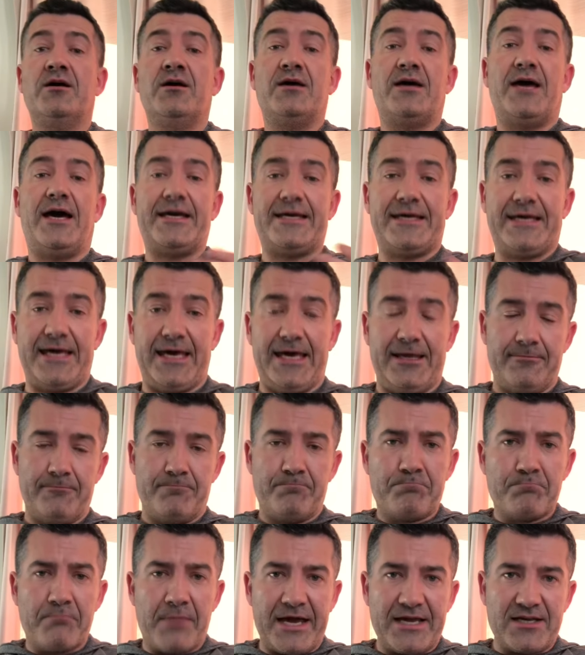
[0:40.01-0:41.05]
again
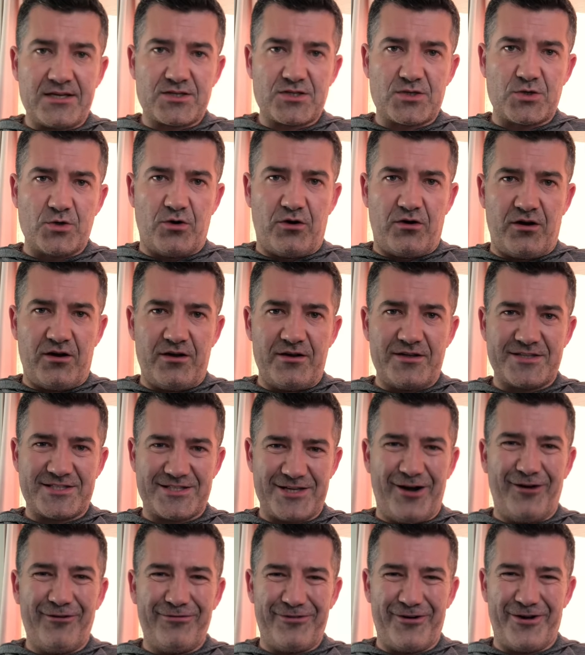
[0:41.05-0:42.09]
makes your
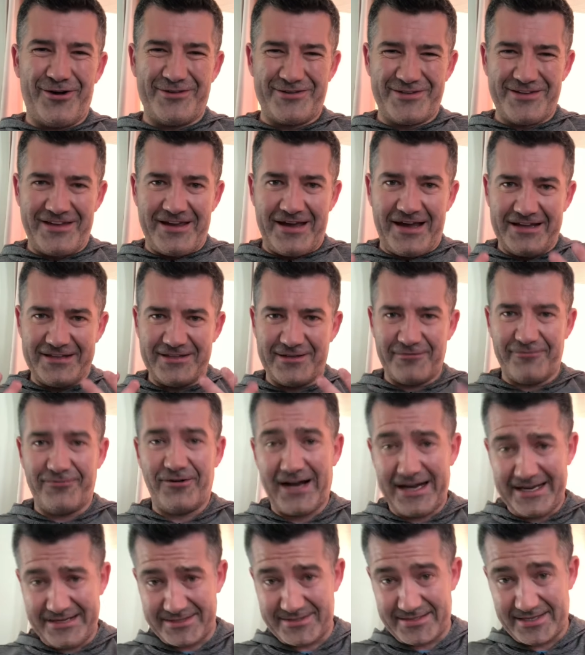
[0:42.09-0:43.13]
cell phone a
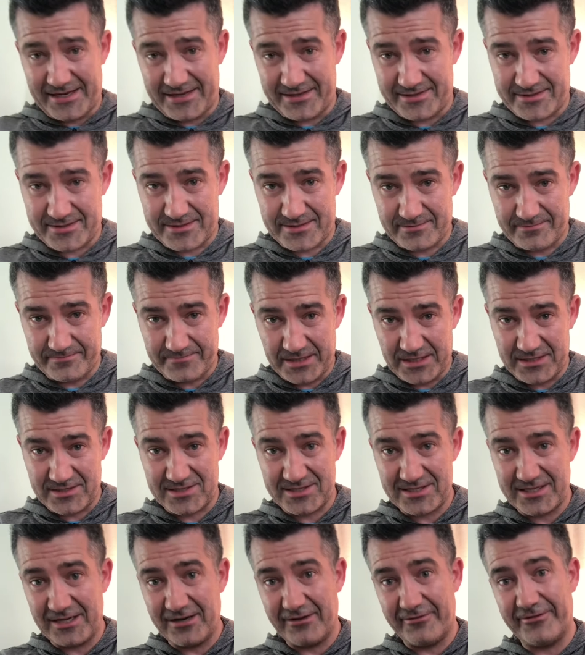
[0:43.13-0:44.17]
device that's,
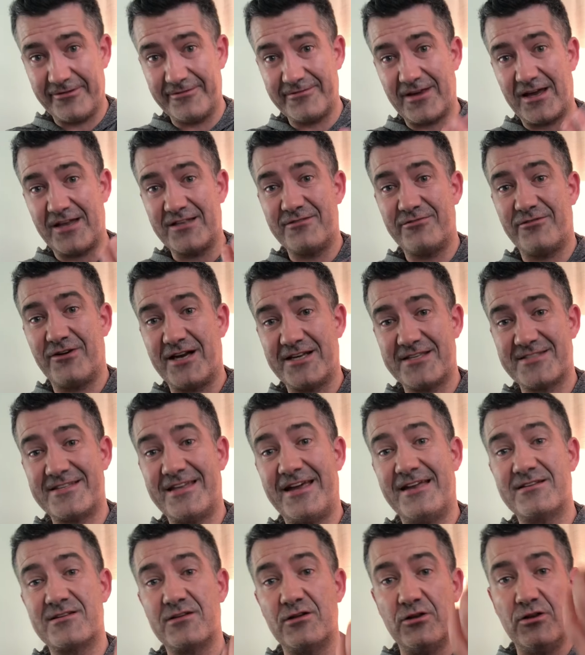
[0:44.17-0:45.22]
instead of a device
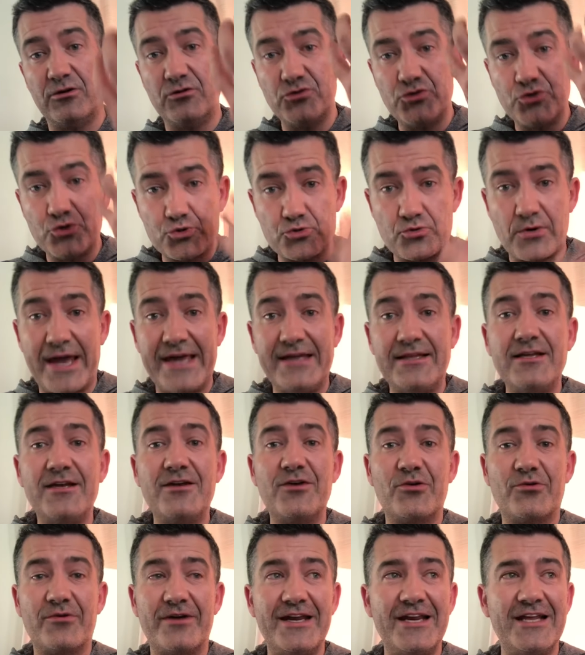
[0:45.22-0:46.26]
that's draining
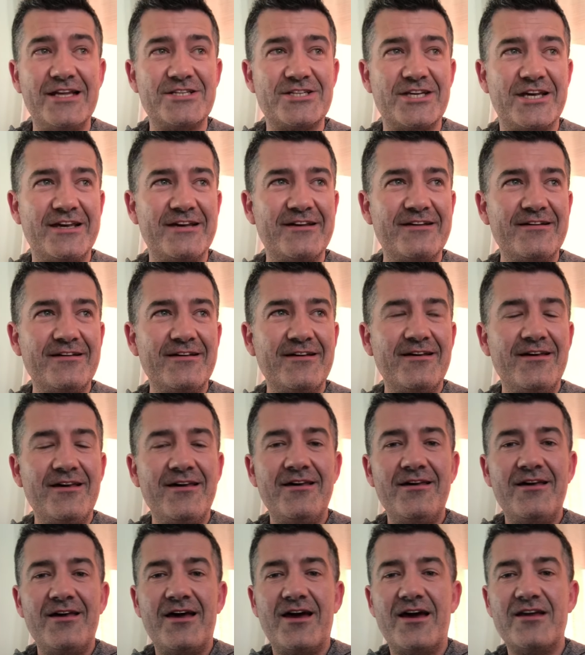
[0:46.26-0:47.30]
your energy,
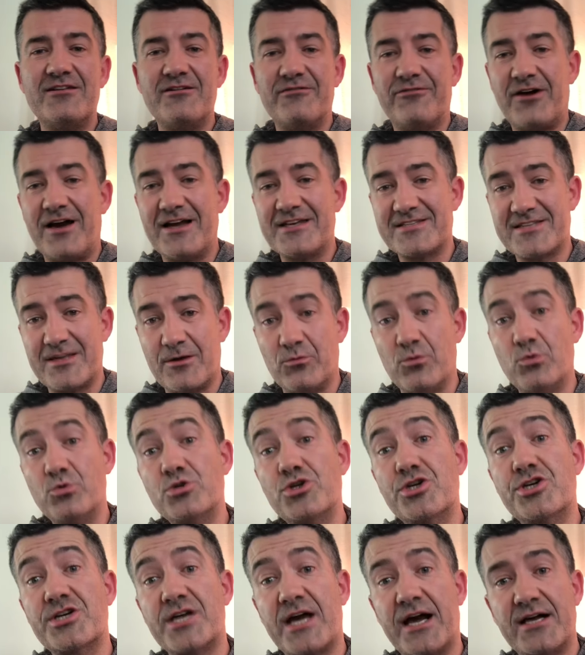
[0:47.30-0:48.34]
a device that will
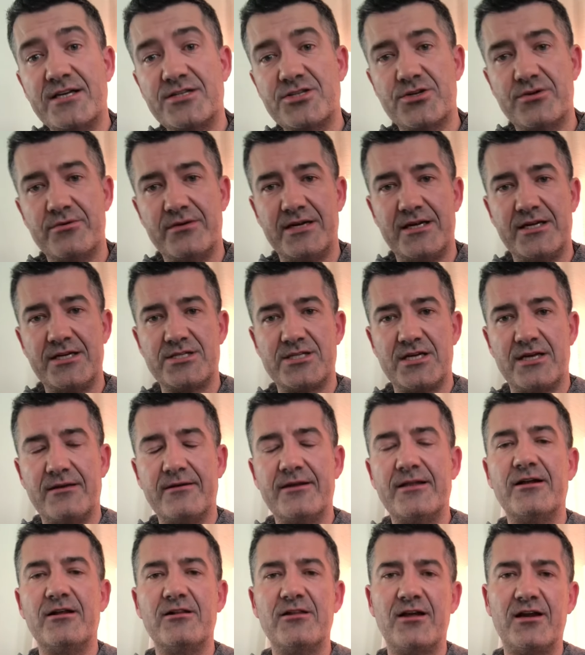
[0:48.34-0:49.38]
charge your energy.
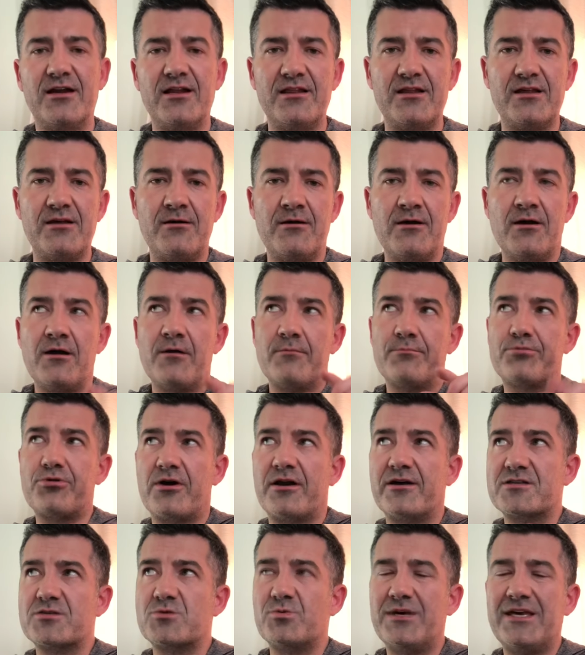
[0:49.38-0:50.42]
And a lot of the
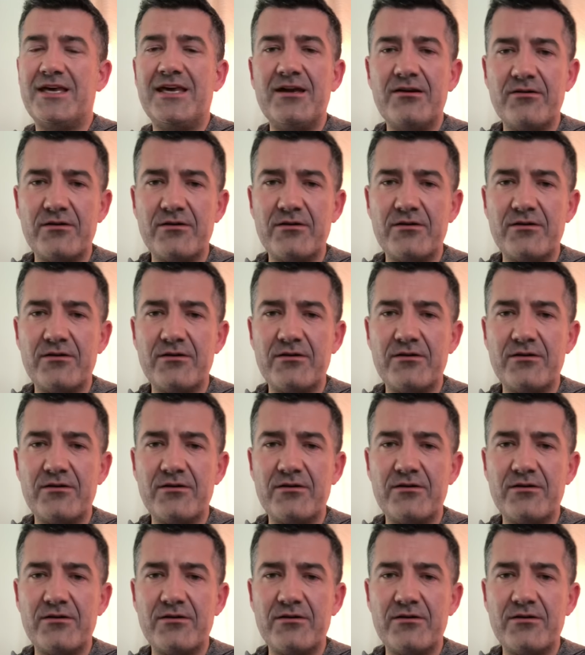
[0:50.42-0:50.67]
products we